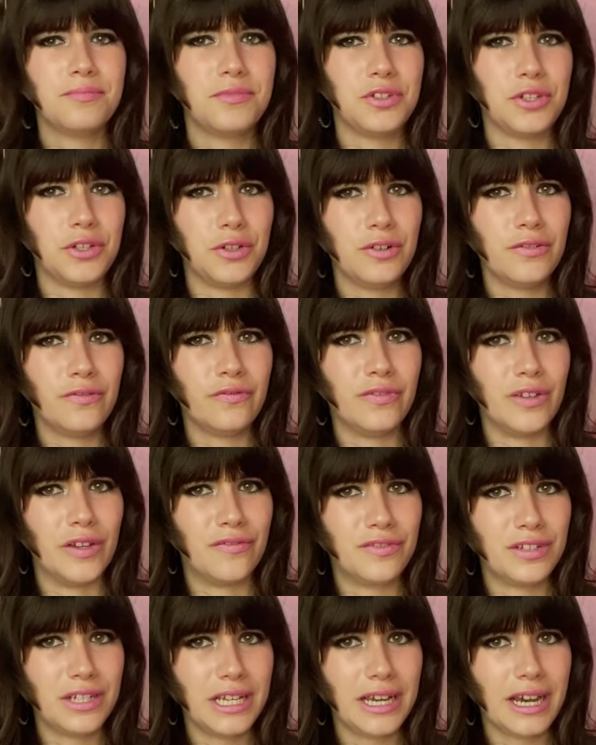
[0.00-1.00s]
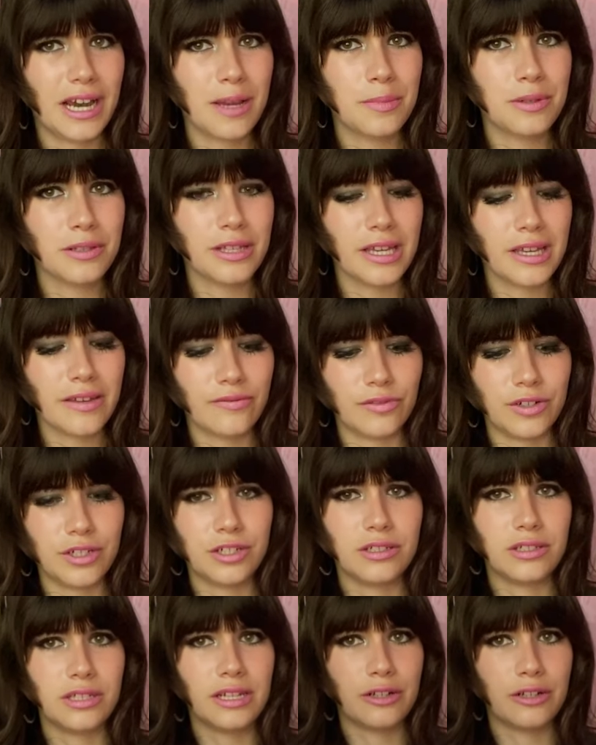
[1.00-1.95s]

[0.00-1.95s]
250 I believe, which is